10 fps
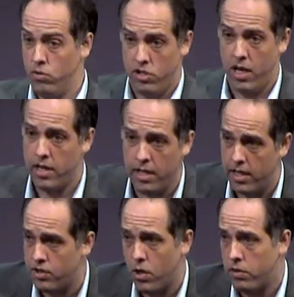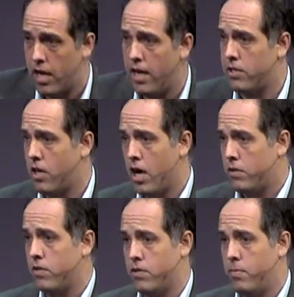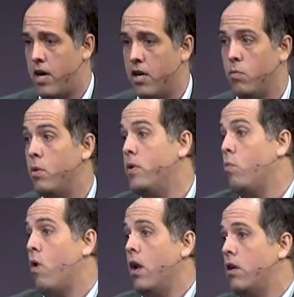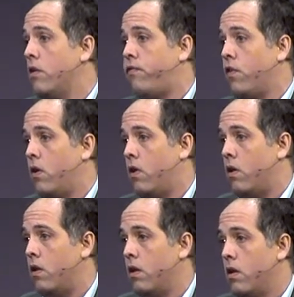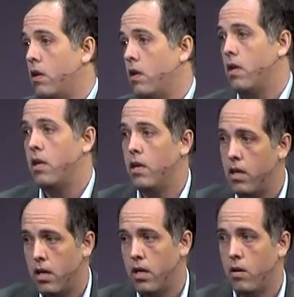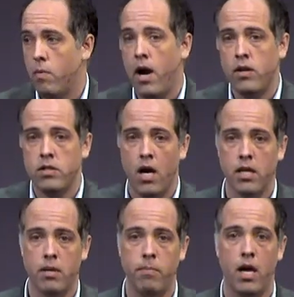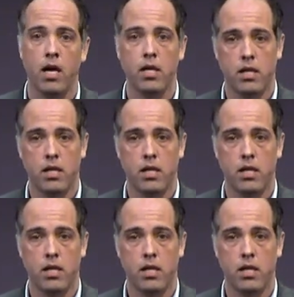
suddenly it's okay to talk to a Samaritan woman? Wonderful. Why are you talking to me?